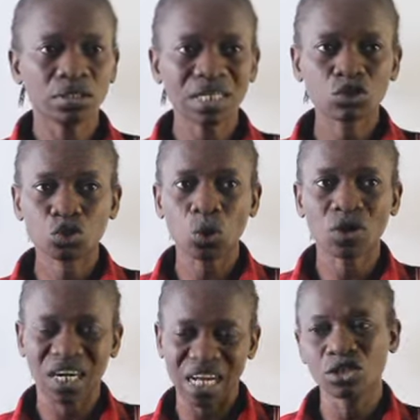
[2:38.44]
So
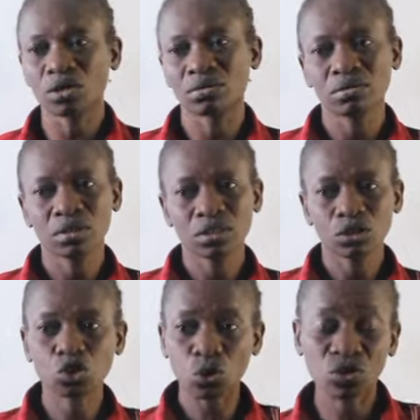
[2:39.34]
crayon,
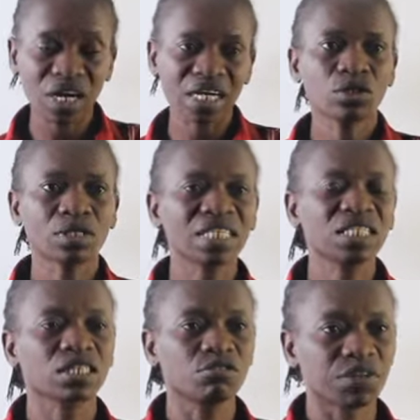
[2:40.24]
that
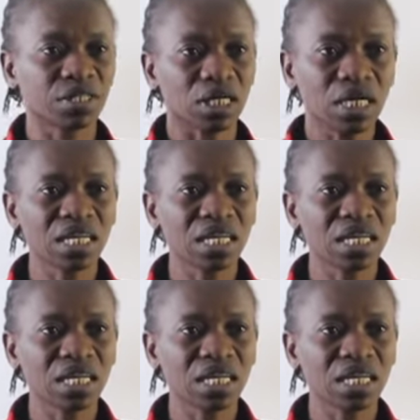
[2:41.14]
is in French.